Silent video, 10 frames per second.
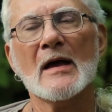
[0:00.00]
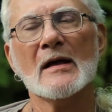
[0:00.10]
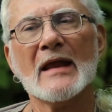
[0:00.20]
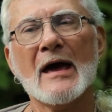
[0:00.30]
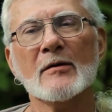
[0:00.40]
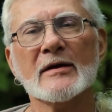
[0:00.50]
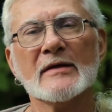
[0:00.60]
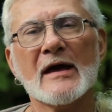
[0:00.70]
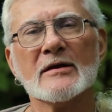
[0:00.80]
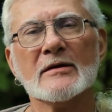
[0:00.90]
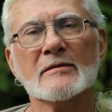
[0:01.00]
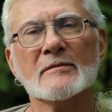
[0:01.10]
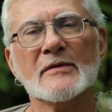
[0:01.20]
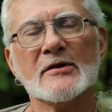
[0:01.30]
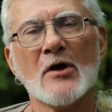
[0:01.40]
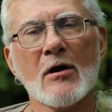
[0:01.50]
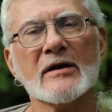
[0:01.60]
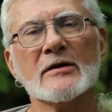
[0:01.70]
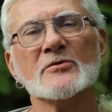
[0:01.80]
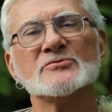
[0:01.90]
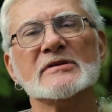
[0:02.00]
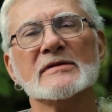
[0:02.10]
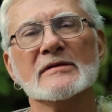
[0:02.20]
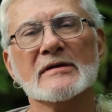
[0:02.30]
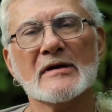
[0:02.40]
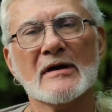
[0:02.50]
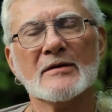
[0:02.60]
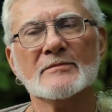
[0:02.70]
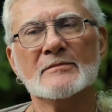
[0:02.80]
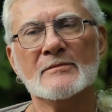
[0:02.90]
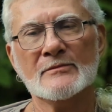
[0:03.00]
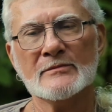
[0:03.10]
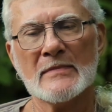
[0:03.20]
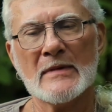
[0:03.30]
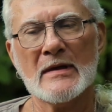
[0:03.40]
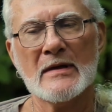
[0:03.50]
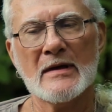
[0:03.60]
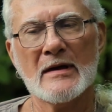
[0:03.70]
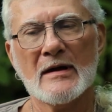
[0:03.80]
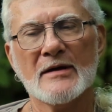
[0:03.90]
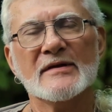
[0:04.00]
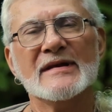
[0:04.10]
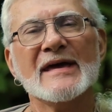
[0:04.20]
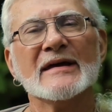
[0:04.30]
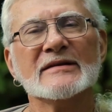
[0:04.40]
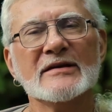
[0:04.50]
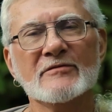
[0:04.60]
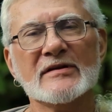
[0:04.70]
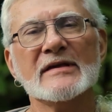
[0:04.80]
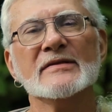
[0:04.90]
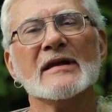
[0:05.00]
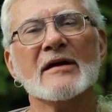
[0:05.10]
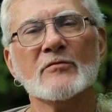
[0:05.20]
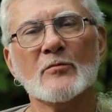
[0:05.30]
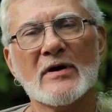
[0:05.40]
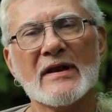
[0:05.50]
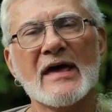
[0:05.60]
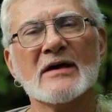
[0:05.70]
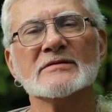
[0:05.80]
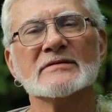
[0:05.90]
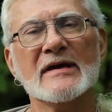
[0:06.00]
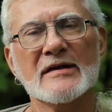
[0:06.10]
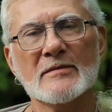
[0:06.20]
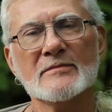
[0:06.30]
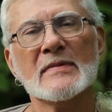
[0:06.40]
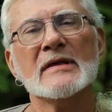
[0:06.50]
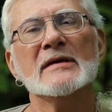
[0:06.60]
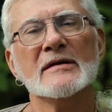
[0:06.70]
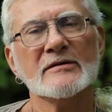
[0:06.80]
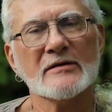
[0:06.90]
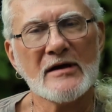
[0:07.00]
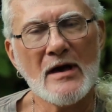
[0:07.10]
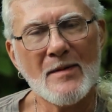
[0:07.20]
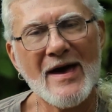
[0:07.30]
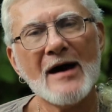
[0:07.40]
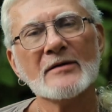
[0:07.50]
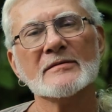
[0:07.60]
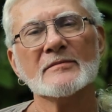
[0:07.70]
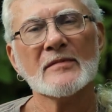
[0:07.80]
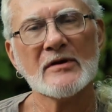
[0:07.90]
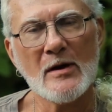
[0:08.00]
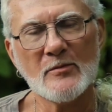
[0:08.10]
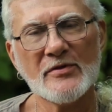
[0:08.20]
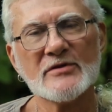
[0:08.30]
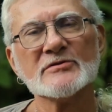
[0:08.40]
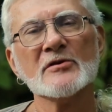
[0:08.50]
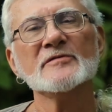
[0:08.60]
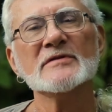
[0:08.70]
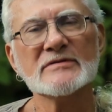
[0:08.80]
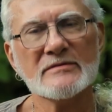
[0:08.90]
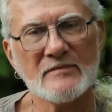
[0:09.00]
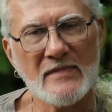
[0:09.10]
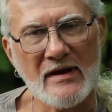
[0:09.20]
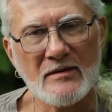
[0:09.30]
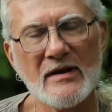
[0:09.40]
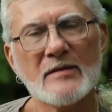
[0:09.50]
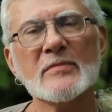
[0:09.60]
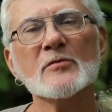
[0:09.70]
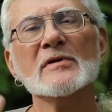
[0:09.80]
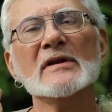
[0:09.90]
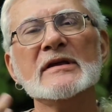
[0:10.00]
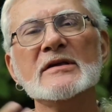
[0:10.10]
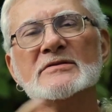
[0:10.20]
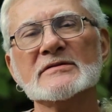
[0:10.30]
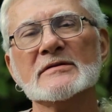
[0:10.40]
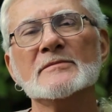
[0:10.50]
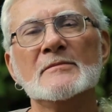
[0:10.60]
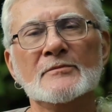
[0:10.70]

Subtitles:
allowing that the dark energy, the negativity that everyone has in them to come out, come to the surface and be released.